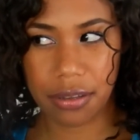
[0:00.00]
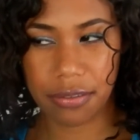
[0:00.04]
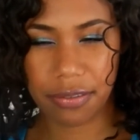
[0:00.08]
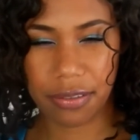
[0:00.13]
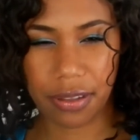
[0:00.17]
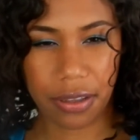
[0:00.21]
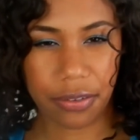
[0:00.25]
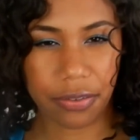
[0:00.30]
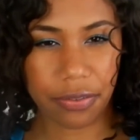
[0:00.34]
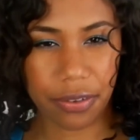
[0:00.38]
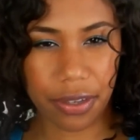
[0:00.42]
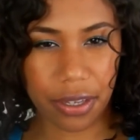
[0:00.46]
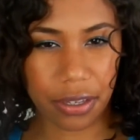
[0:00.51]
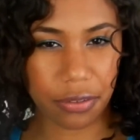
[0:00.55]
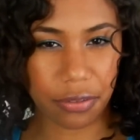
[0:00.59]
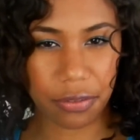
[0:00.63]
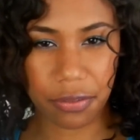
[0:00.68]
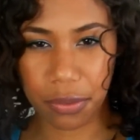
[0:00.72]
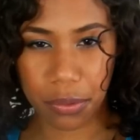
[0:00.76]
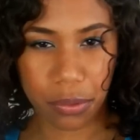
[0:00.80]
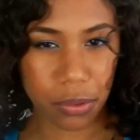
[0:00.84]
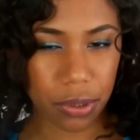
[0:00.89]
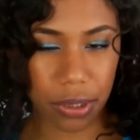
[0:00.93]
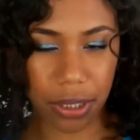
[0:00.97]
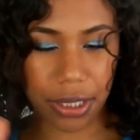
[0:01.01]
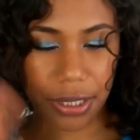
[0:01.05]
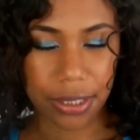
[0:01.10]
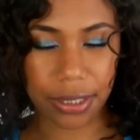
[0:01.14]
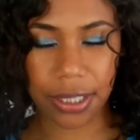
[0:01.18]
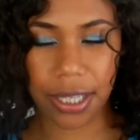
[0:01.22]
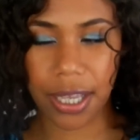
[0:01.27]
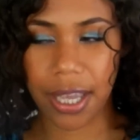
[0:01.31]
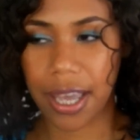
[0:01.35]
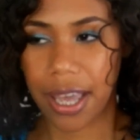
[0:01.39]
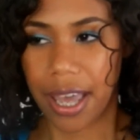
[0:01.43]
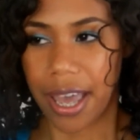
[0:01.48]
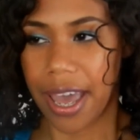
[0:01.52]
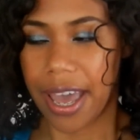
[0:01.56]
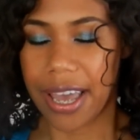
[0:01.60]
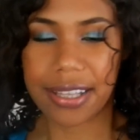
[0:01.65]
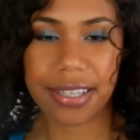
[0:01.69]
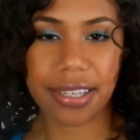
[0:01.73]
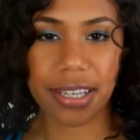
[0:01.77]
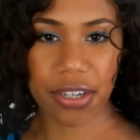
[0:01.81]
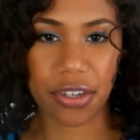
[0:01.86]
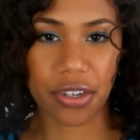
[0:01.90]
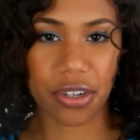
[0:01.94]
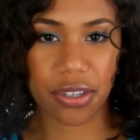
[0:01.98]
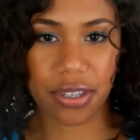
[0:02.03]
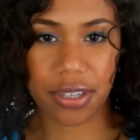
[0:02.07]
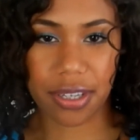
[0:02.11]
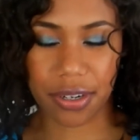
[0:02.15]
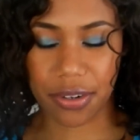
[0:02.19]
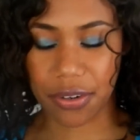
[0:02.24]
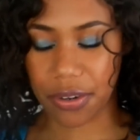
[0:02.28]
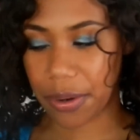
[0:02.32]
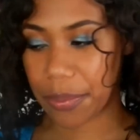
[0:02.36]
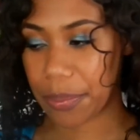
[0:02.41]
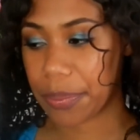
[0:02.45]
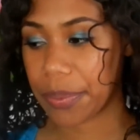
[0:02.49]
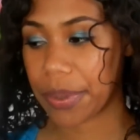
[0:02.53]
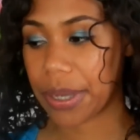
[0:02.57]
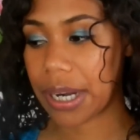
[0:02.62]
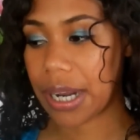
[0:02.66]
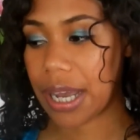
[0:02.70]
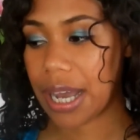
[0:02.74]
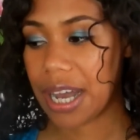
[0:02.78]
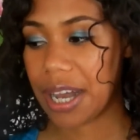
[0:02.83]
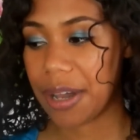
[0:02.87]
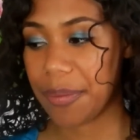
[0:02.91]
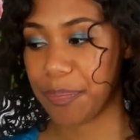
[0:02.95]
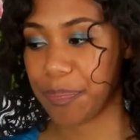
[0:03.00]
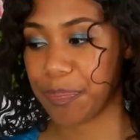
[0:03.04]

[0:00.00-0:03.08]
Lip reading: fluffy and full and etc, etc. But